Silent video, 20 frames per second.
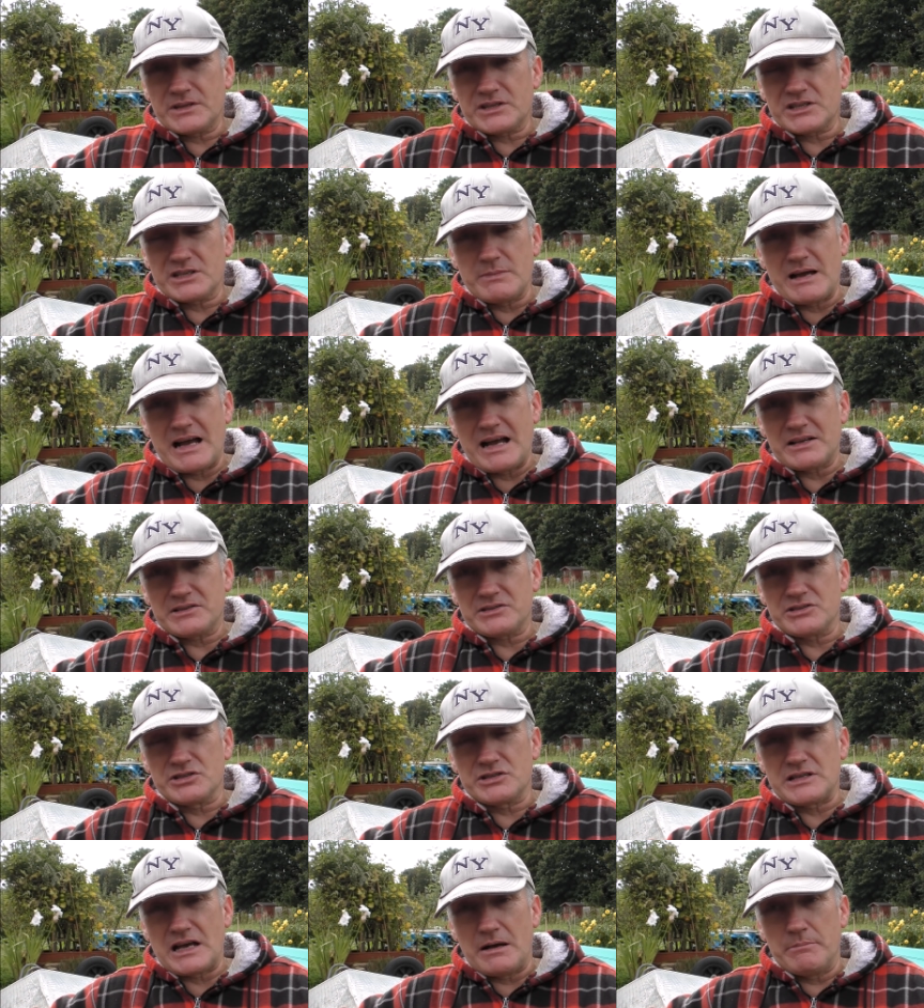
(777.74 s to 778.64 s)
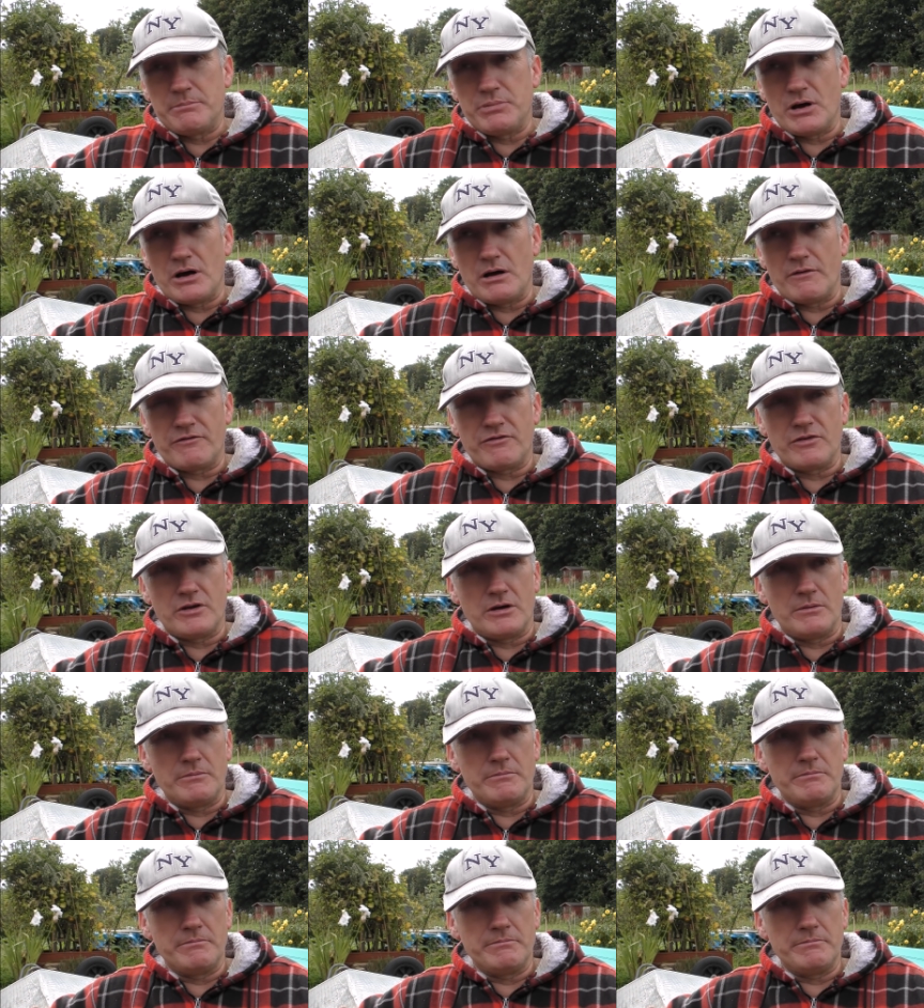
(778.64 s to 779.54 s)
tomatoes that I bought
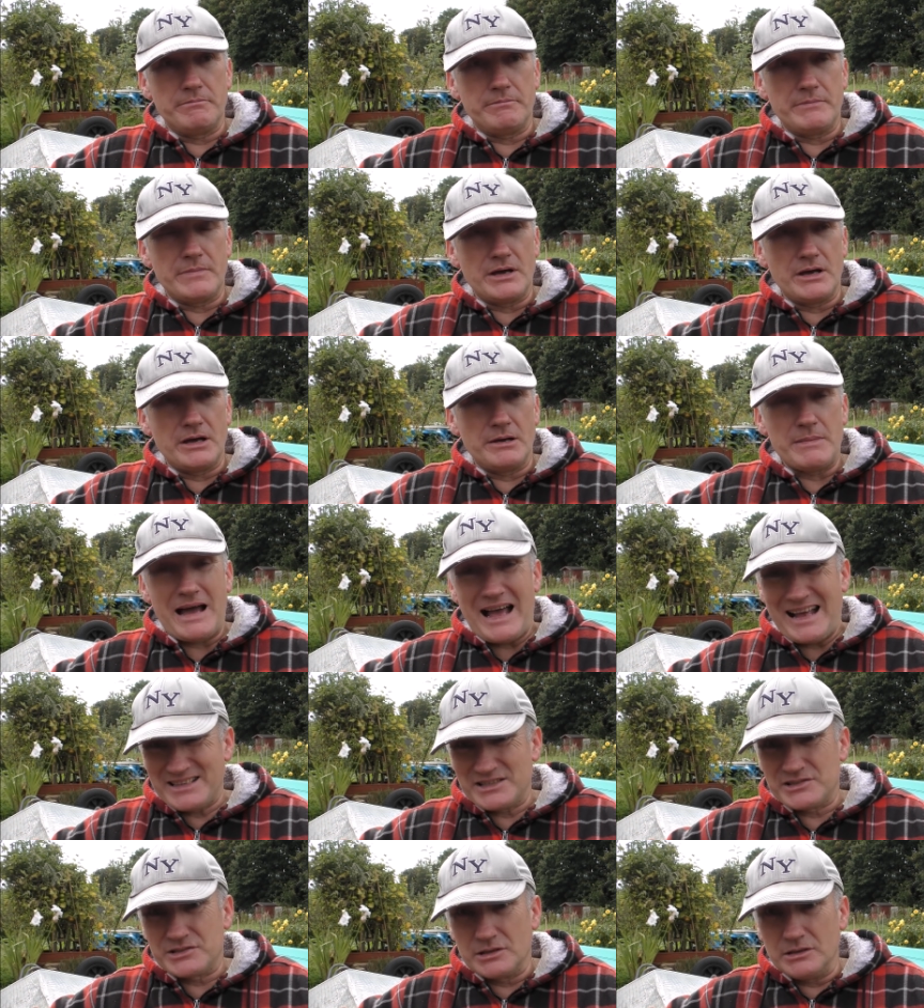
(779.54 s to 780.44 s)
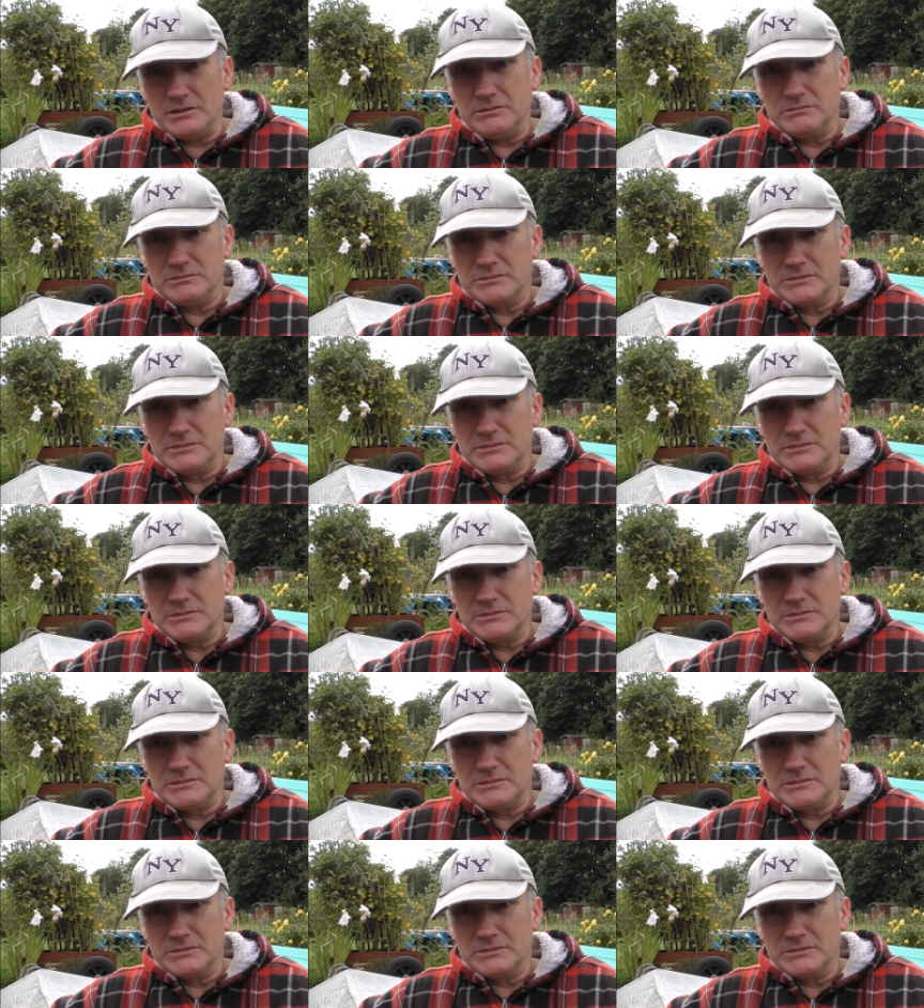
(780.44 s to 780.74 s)
from Asda.